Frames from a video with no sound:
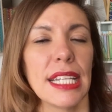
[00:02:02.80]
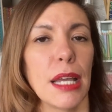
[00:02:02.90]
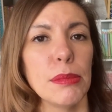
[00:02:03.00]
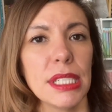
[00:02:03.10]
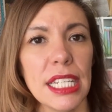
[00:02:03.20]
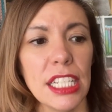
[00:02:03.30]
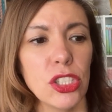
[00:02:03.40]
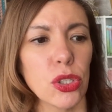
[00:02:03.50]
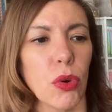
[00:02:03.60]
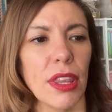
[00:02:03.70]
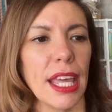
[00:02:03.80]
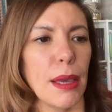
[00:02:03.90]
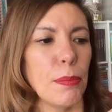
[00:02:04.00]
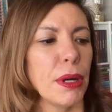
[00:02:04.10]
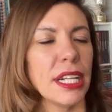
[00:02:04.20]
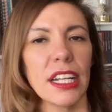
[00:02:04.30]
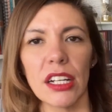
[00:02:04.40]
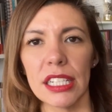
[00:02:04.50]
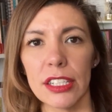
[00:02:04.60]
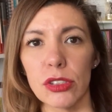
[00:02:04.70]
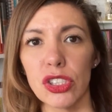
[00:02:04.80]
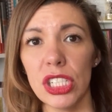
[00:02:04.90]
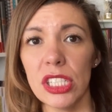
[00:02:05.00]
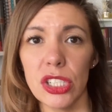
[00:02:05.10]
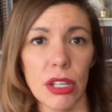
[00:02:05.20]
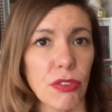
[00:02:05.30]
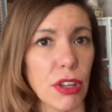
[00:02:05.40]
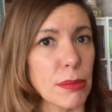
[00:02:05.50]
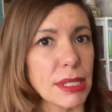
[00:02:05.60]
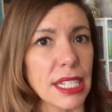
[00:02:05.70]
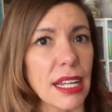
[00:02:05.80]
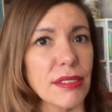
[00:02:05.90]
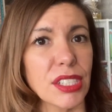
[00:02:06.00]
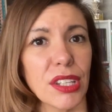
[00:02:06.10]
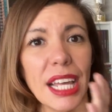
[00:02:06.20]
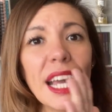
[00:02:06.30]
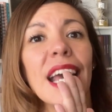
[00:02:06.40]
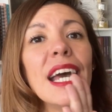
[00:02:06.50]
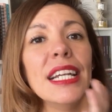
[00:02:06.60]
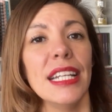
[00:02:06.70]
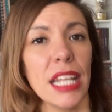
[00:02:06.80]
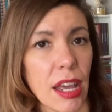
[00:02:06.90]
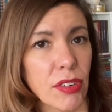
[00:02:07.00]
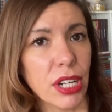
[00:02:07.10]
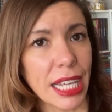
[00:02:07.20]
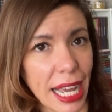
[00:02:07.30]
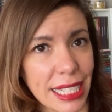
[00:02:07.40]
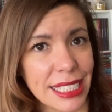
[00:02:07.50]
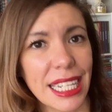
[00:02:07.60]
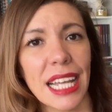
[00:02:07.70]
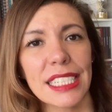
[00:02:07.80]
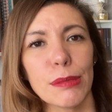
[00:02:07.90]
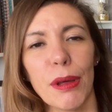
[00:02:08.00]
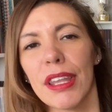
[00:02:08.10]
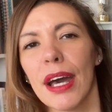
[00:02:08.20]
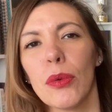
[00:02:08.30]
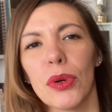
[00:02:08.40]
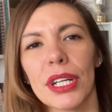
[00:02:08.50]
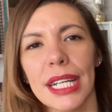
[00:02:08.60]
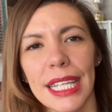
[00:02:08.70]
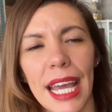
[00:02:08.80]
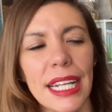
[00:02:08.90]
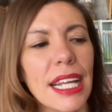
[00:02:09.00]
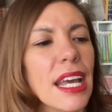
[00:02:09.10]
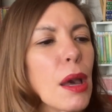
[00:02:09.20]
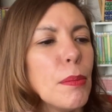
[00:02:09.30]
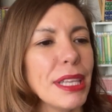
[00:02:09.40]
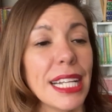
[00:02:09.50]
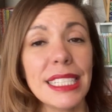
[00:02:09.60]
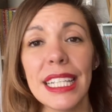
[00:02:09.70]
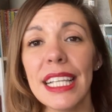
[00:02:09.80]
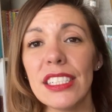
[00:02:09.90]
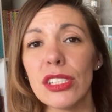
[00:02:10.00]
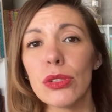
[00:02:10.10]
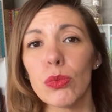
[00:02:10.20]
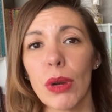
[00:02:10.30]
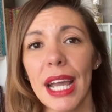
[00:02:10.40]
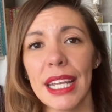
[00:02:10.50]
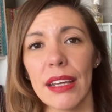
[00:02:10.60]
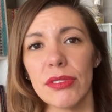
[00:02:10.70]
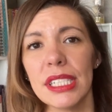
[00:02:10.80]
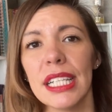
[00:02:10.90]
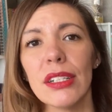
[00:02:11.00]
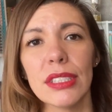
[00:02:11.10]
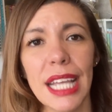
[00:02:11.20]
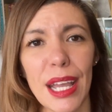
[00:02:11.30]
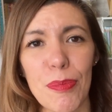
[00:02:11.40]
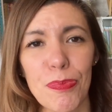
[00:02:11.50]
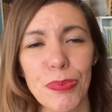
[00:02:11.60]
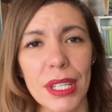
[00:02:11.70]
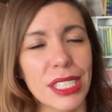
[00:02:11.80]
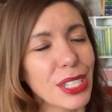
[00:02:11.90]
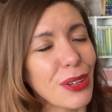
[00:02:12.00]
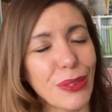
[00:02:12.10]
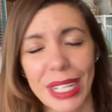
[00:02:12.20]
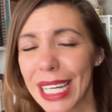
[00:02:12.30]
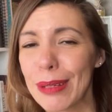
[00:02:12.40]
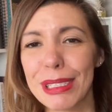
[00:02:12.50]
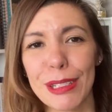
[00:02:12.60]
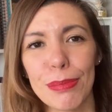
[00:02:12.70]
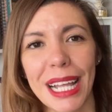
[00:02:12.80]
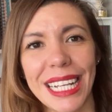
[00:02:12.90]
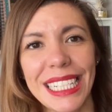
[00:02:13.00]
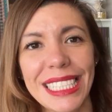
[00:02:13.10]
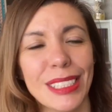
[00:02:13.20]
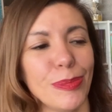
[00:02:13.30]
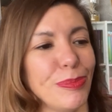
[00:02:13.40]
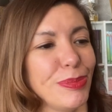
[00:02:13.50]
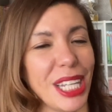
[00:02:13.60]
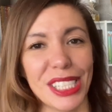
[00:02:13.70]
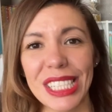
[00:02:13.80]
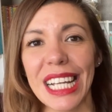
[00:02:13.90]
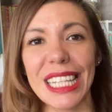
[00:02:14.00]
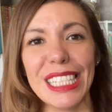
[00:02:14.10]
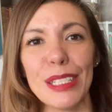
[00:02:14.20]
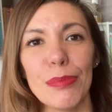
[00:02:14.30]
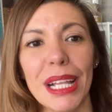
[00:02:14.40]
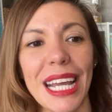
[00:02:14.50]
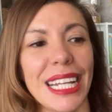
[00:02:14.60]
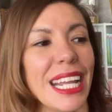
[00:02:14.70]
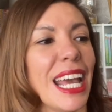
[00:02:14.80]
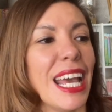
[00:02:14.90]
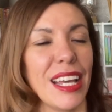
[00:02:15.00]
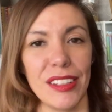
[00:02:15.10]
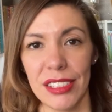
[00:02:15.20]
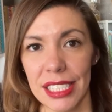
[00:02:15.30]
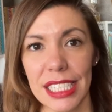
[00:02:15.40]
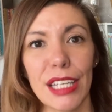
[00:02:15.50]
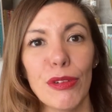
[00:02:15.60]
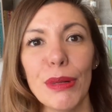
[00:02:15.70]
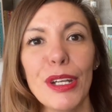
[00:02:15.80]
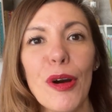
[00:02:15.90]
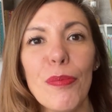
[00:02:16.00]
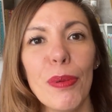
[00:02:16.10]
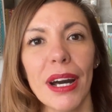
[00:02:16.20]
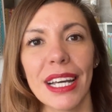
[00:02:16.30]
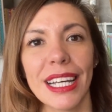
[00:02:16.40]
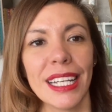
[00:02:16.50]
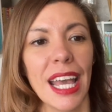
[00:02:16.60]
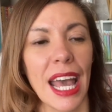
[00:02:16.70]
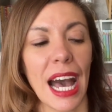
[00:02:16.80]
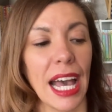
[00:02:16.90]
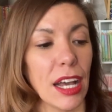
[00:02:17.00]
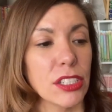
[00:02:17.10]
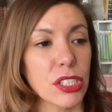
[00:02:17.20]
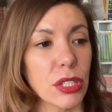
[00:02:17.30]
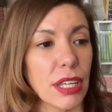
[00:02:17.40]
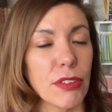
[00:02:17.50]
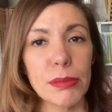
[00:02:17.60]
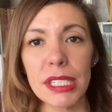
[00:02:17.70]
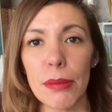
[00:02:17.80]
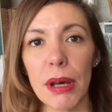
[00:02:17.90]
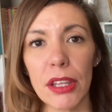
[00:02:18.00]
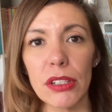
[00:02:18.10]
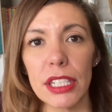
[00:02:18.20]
times each, or they put it on a little cheat sheet for themselves so they never guess how to spell that word again. But that's it, they just write every single day. So when it comes to planning, there's nothing to plan. Just give them a notebook. I also give them some other